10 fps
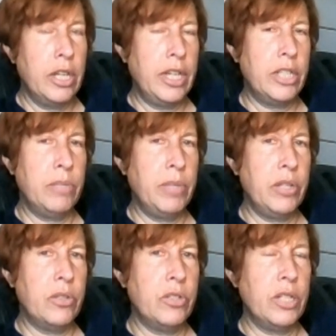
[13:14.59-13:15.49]
Each
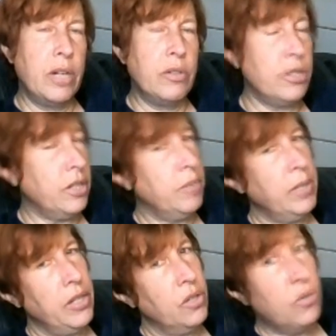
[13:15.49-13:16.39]
meteor shower is going to
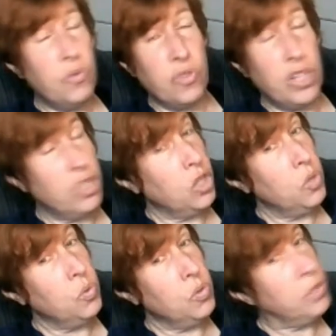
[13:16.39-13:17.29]
be known for its
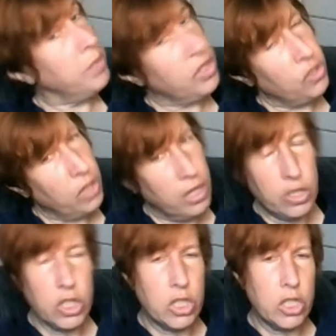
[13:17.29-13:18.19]
own special
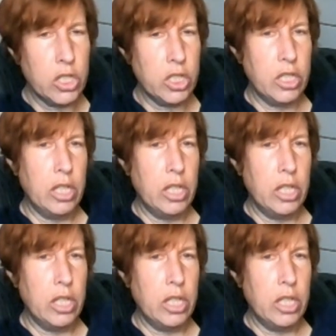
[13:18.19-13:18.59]
colors.